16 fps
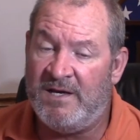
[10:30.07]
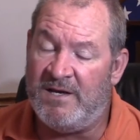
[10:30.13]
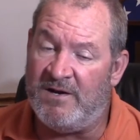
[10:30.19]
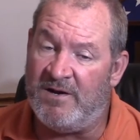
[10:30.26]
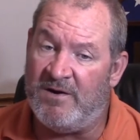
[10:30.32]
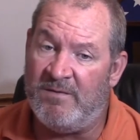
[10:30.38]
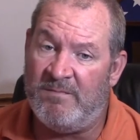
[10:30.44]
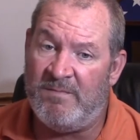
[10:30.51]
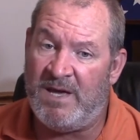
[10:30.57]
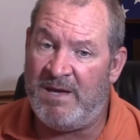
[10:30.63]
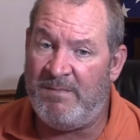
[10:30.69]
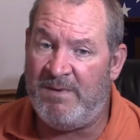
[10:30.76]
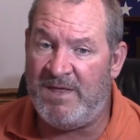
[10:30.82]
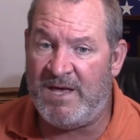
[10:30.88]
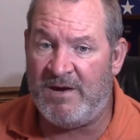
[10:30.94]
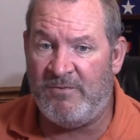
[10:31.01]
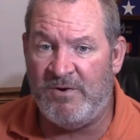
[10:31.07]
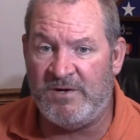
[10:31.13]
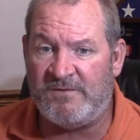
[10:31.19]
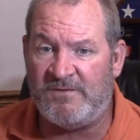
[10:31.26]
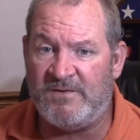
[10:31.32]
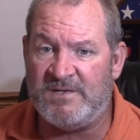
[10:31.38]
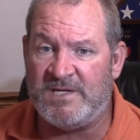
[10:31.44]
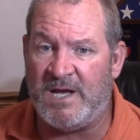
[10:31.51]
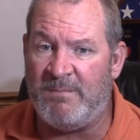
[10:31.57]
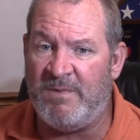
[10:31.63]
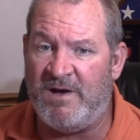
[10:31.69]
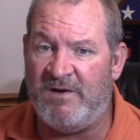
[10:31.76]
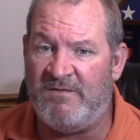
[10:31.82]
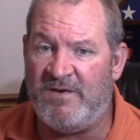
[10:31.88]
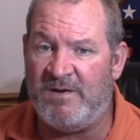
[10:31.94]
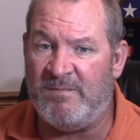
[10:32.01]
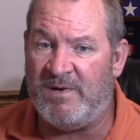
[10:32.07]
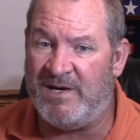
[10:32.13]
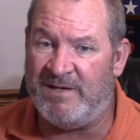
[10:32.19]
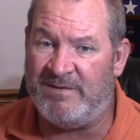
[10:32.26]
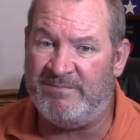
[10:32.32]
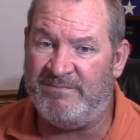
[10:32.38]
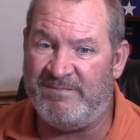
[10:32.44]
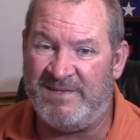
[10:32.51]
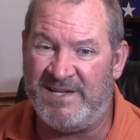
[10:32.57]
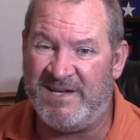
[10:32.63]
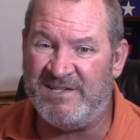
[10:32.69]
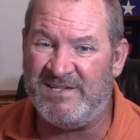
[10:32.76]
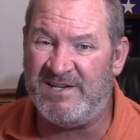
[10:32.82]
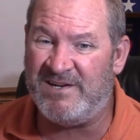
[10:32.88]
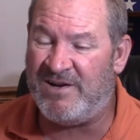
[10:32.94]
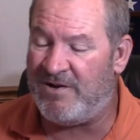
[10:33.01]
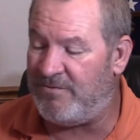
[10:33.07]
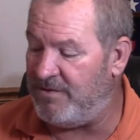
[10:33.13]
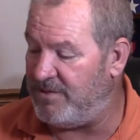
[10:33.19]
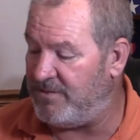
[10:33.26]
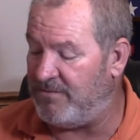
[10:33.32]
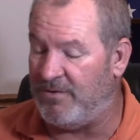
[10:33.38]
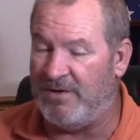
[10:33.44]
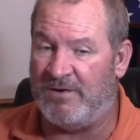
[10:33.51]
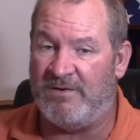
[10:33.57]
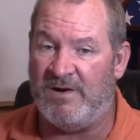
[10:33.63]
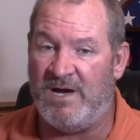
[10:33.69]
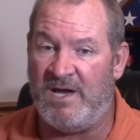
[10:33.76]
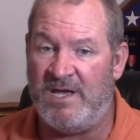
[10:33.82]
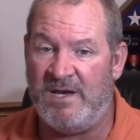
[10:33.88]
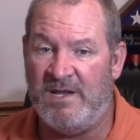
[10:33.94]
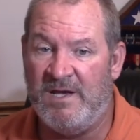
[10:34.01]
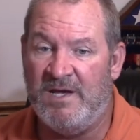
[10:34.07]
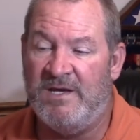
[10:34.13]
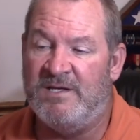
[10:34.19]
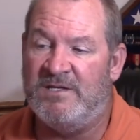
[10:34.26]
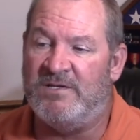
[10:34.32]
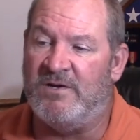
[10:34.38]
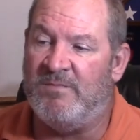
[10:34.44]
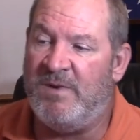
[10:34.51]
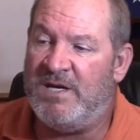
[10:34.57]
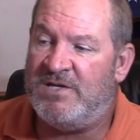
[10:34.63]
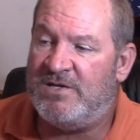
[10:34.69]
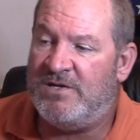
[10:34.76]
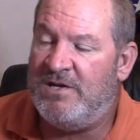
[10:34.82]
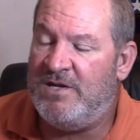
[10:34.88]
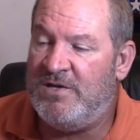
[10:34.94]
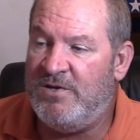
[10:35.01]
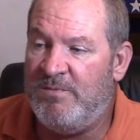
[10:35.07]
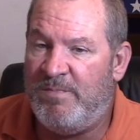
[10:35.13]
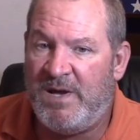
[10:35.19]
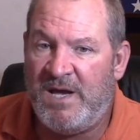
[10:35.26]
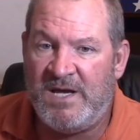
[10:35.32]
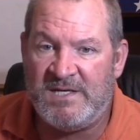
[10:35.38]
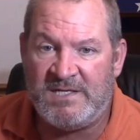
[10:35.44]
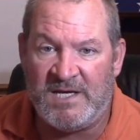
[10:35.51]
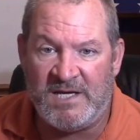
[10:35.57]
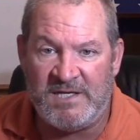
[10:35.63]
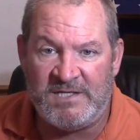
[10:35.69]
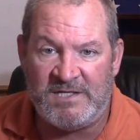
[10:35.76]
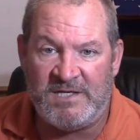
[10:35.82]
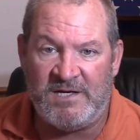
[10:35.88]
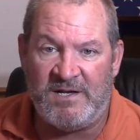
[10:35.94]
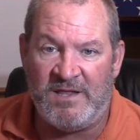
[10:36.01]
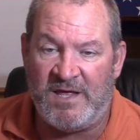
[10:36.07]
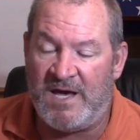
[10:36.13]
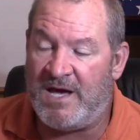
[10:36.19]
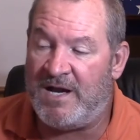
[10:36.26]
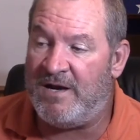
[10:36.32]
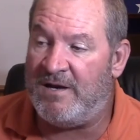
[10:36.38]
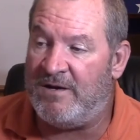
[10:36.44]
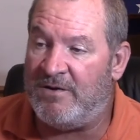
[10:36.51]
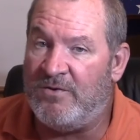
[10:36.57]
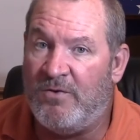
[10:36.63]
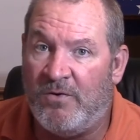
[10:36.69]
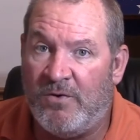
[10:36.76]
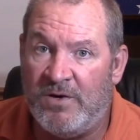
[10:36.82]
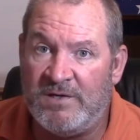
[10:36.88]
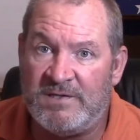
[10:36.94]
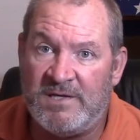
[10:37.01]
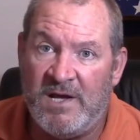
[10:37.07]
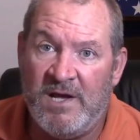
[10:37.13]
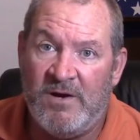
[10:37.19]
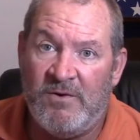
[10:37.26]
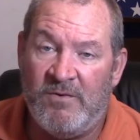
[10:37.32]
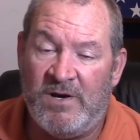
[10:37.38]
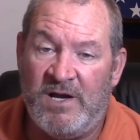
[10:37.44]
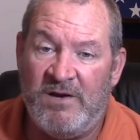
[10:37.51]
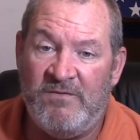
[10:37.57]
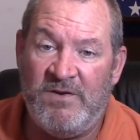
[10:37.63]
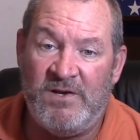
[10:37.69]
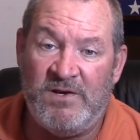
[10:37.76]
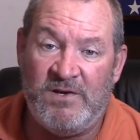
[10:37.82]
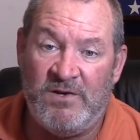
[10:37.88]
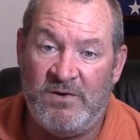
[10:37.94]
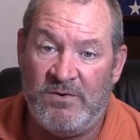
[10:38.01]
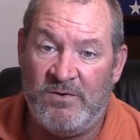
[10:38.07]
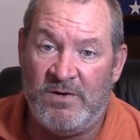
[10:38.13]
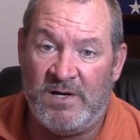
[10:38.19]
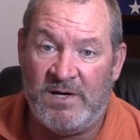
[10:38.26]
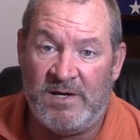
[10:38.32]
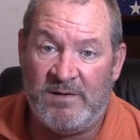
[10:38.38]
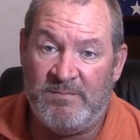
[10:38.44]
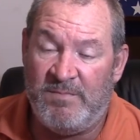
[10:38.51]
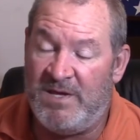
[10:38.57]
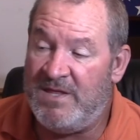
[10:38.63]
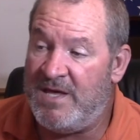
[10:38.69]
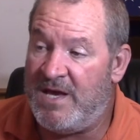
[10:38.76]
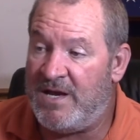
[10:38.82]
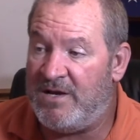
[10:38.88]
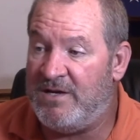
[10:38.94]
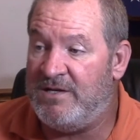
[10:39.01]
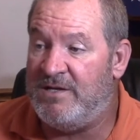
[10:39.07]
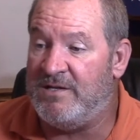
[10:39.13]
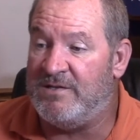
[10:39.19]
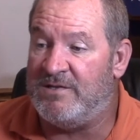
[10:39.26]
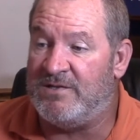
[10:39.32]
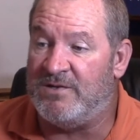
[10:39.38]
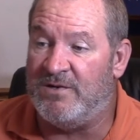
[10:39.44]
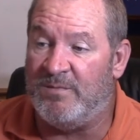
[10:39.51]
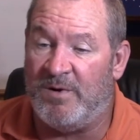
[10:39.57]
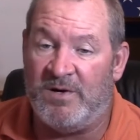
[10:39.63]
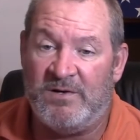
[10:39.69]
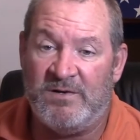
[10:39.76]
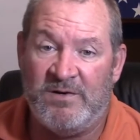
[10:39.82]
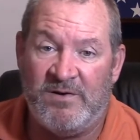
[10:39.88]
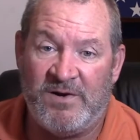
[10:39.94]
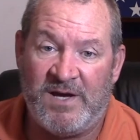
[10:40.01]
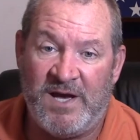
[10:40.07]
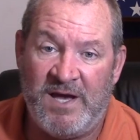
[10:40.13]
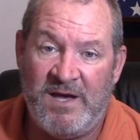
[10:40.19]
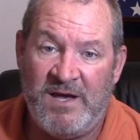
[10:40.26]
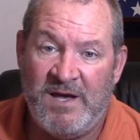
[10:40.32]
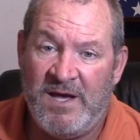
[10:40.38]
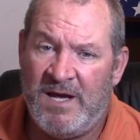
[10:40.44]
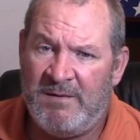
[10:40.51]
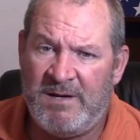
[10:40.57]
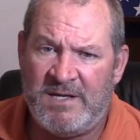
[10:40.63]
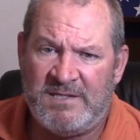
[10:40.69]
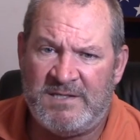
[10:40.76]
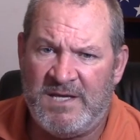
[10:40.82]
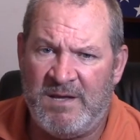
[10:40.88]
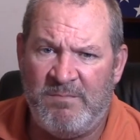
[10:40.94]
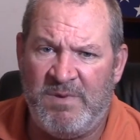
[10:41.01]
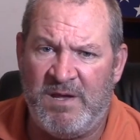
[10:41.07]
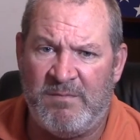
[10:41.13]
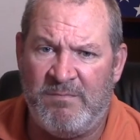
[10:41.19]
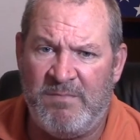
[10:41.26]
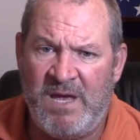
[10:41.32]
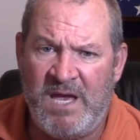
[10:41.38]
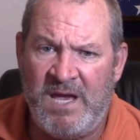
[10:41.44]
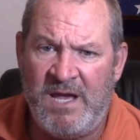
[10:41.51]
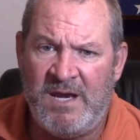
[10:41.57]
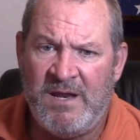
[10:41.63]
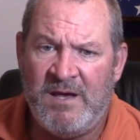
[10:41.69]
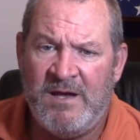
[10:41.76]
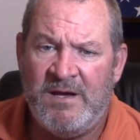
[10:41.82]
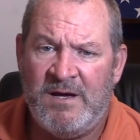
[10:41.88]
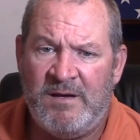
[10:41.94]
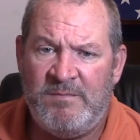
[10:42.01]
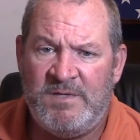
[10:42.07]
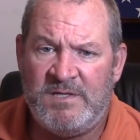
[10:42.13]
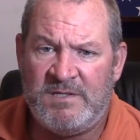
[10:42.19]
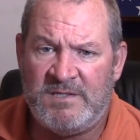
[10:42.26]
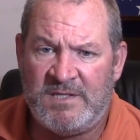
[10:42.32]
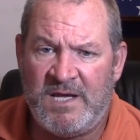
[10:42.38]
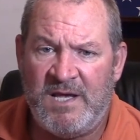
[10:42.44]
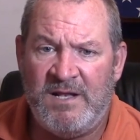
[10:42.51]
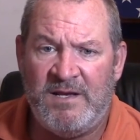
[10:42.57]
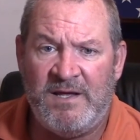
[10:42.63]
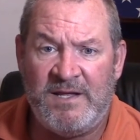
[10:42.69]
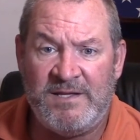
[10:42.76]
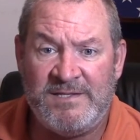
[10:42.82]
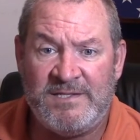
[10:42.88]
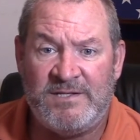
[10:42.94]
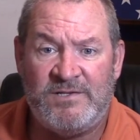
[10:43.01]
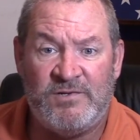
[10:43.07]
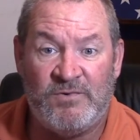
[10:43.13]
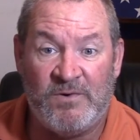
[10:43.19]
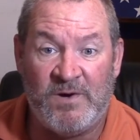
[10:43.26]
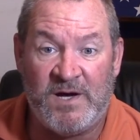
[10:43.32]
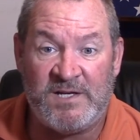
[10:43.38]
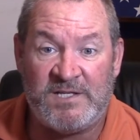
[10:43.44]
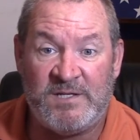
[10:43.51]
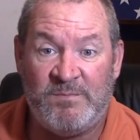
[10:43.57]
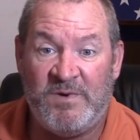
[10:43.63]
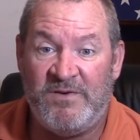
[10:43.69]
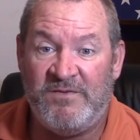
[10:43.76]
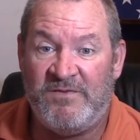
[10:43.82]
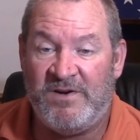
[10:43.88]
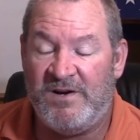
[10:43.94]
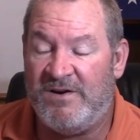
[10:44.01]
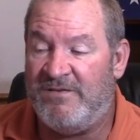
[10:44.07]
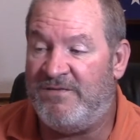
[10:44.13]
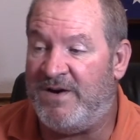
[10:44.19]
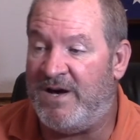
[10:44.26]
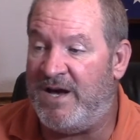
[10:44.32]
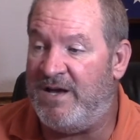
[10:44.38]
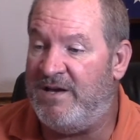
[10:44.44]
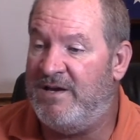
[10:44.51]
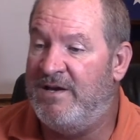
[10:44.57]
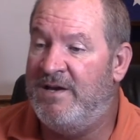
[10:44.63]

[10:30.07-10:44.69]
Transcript: You know, maybe that works for some of you, but it doesn't always work, right? So make sure you do pay attention to that. And, of course, whatever you do, uh, be that good consumer, okay? I'm not saying being mean. I'm just saying let's trust but verify.